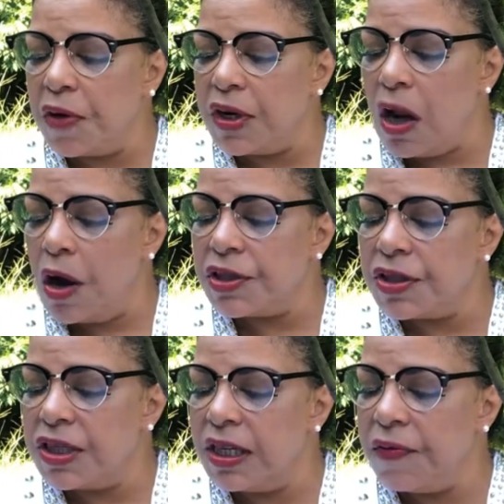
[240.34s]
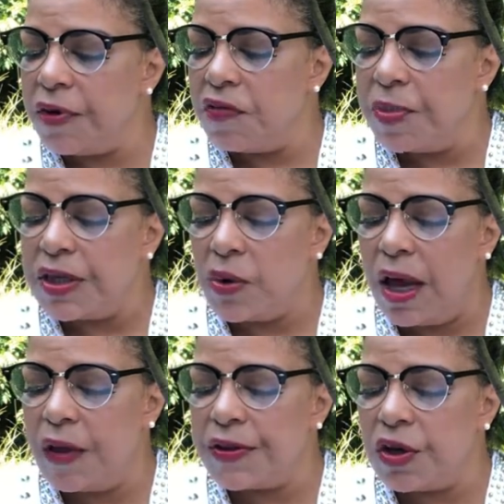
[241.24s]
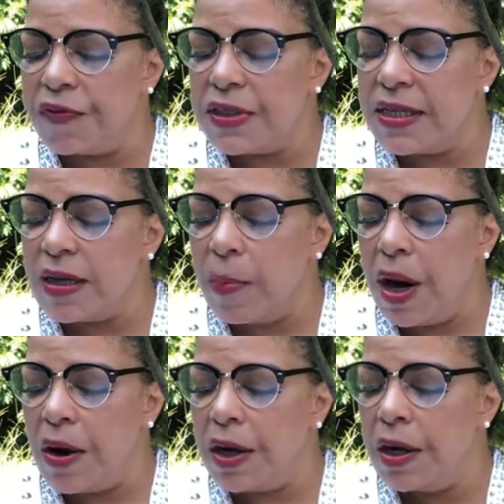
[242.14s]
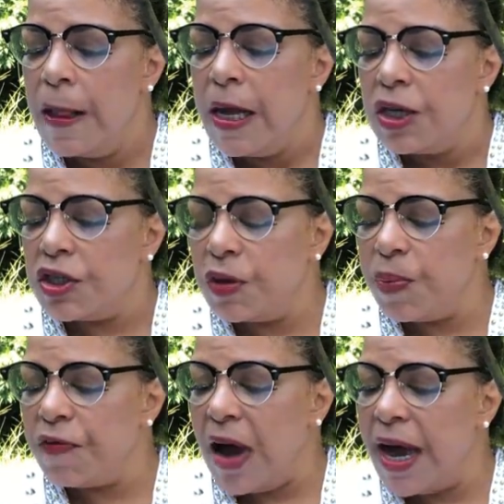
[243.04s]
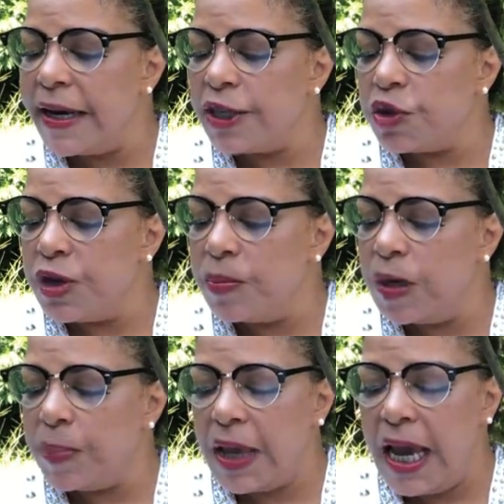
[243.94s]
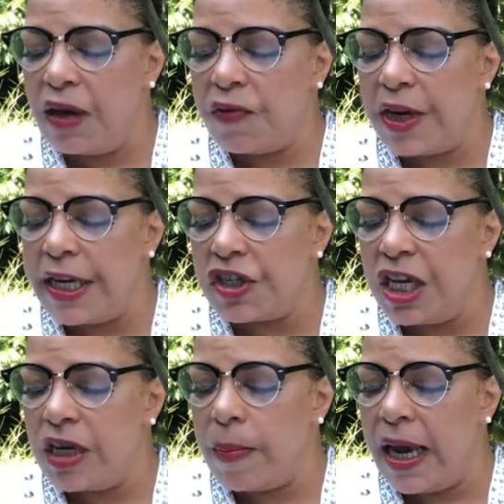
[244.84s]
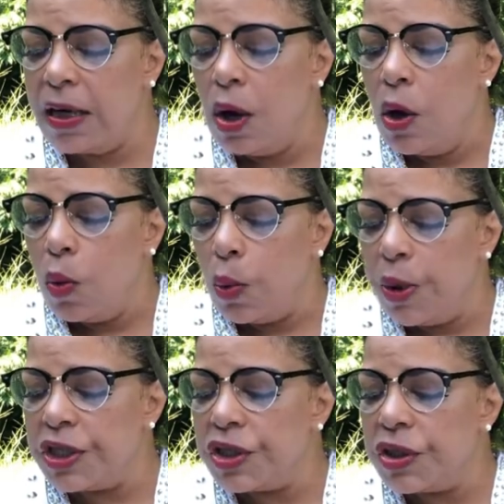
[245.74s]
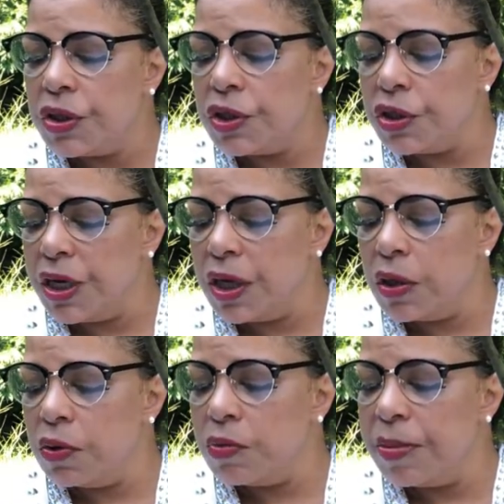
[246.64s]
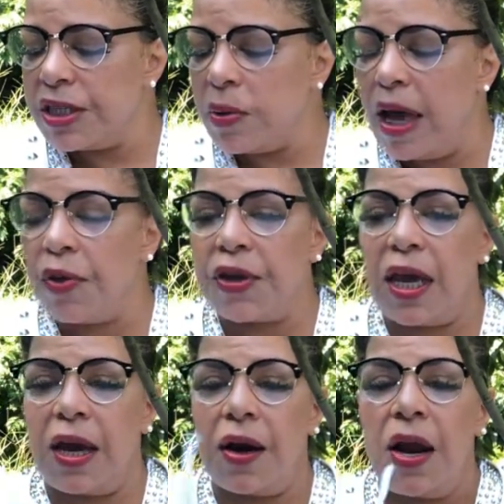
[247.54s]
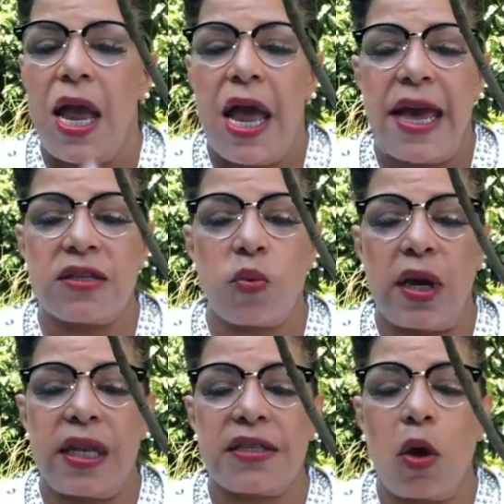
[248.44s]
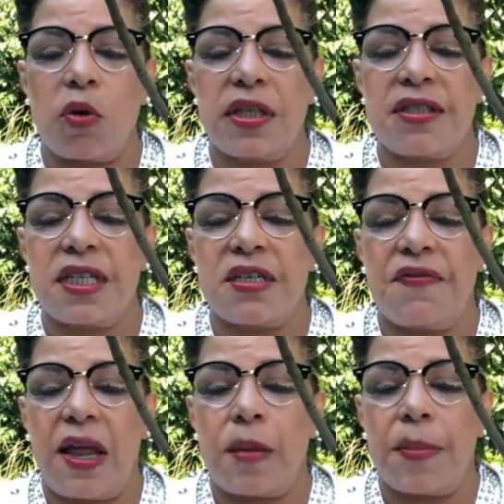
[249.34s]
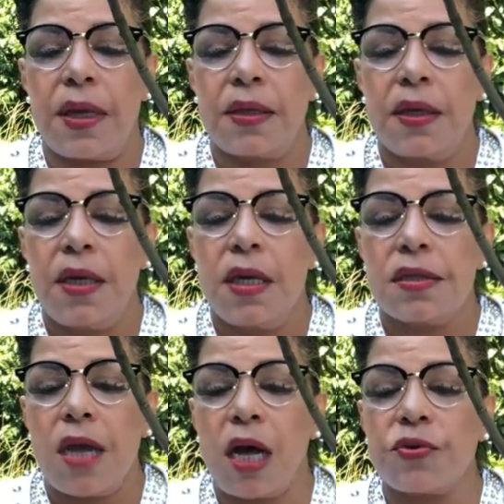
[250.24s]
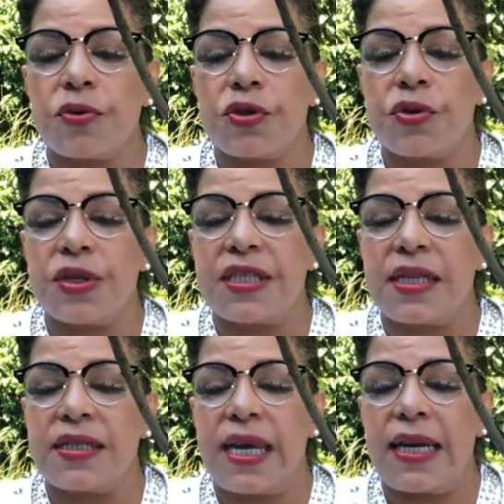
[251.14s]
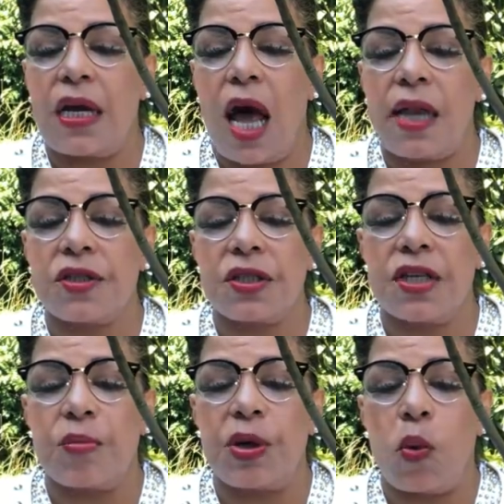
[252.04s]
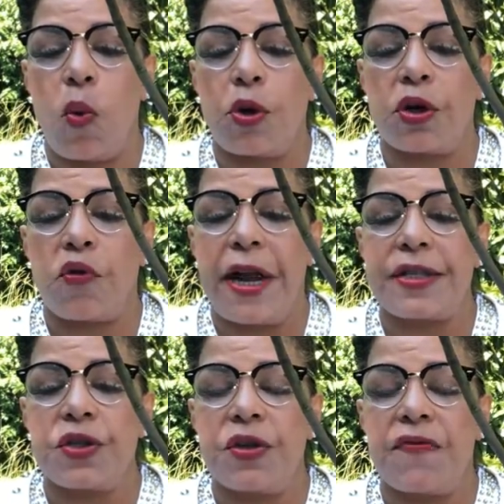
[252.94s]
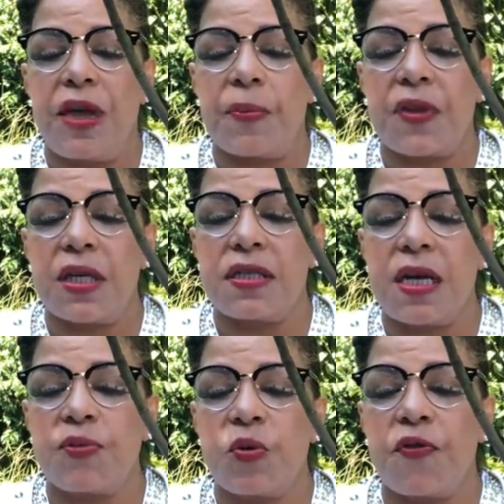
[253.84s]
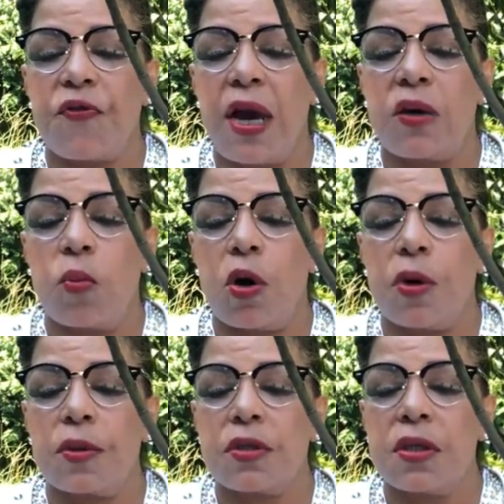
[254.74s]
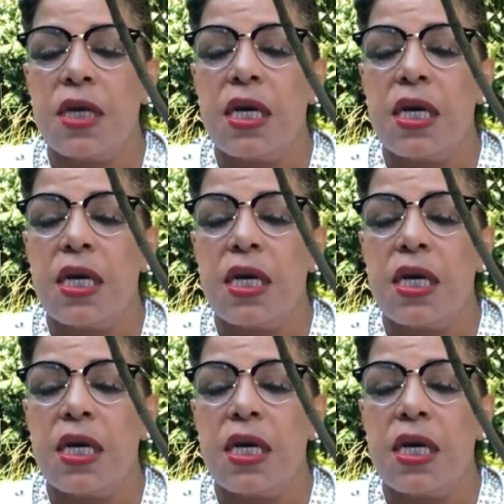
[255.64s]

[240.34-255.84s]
are the largest delivery of mental health services in America, should provide a treatment plan for each inmate, which should include mental health care as well as holistic development. Doctoral students at state colleges can be awarded grants to develop the conceptual frameworks,